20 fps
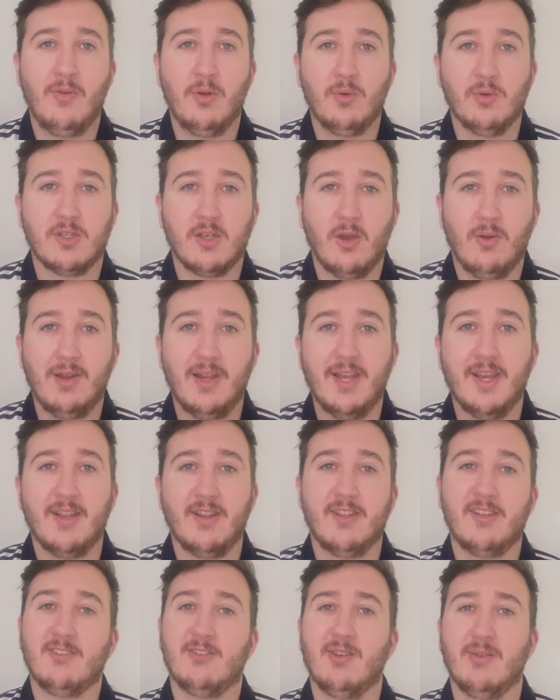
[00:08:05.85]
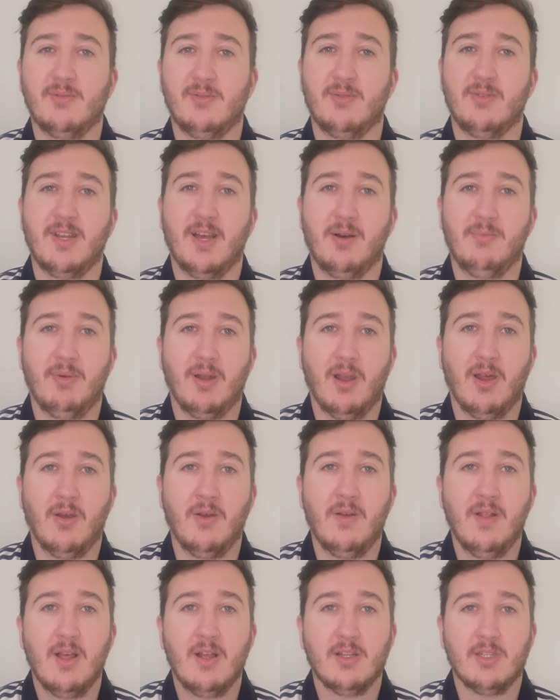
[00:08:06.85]
And also, link in the description down
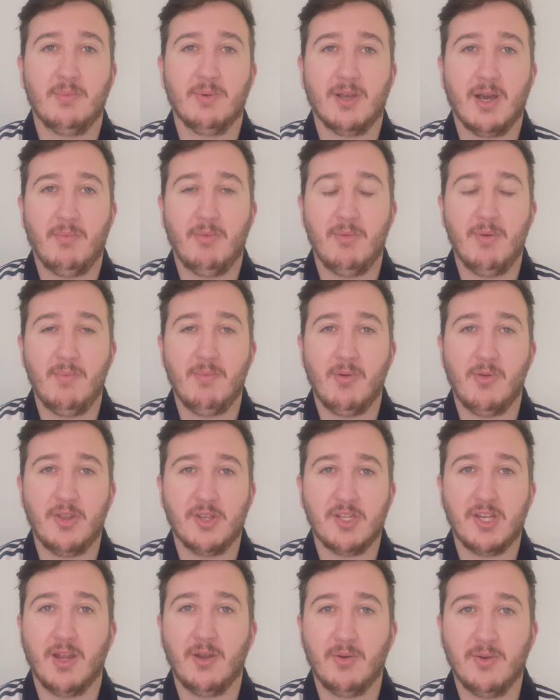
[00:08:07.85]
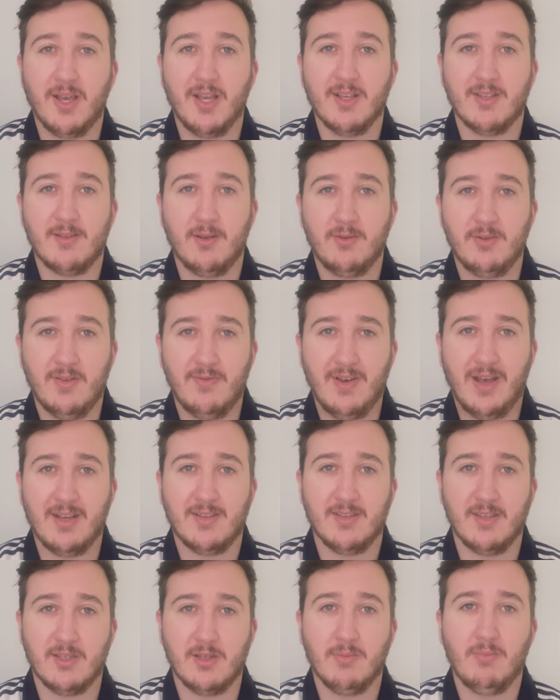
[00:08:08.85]
below to become a member on the channel and get exclusive
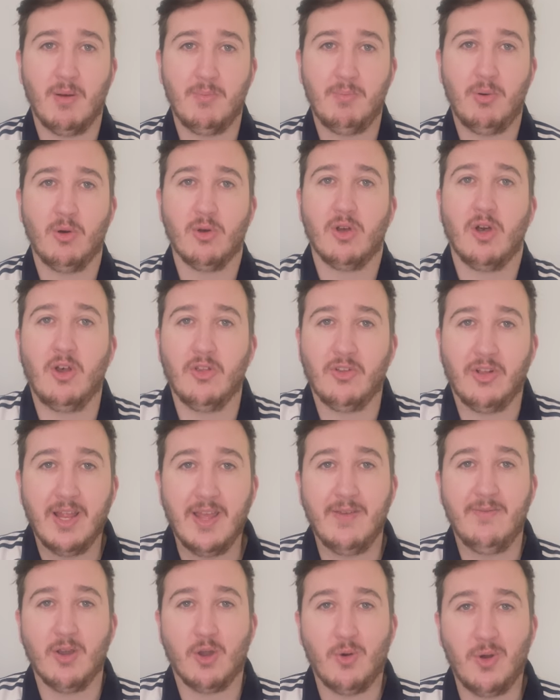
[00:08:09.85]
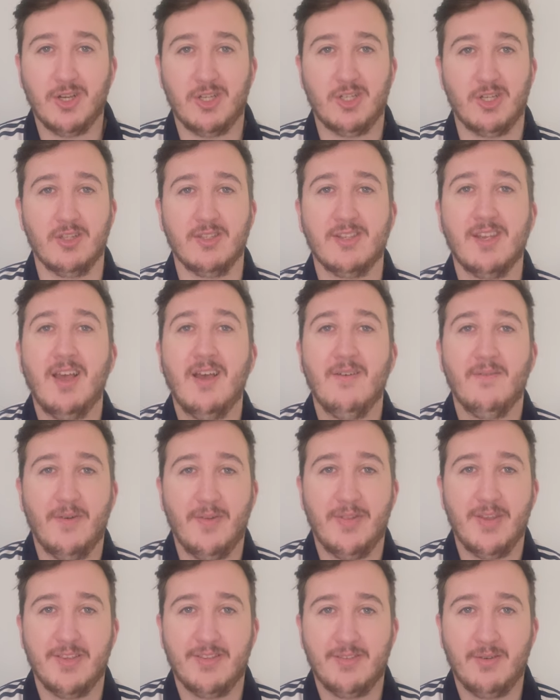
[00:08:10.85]
access to my podcast. Leave your questions for
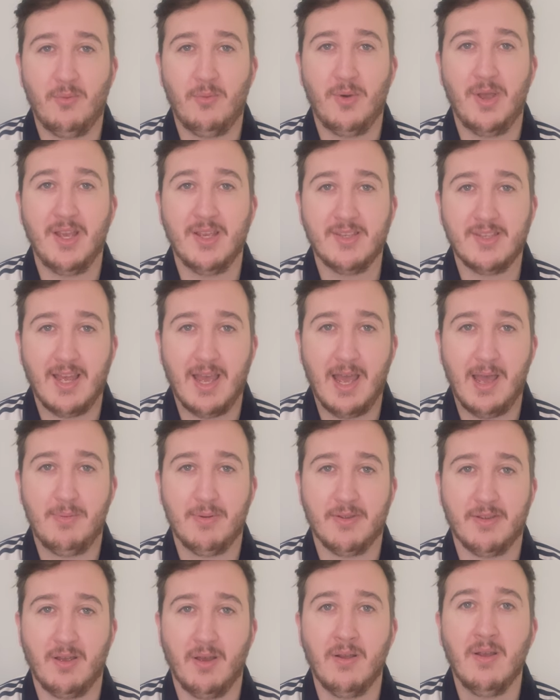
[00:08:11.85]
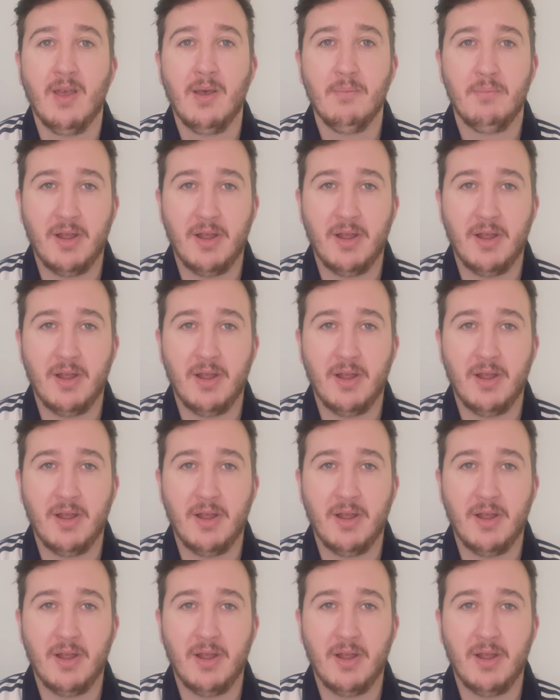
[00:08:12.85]
this week's episode.